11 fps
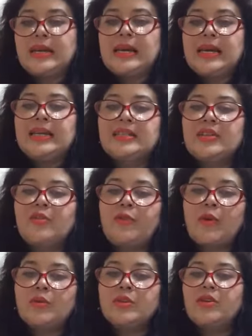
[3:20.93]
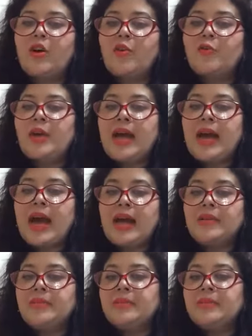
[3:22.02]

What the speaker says: He's the founder of Anim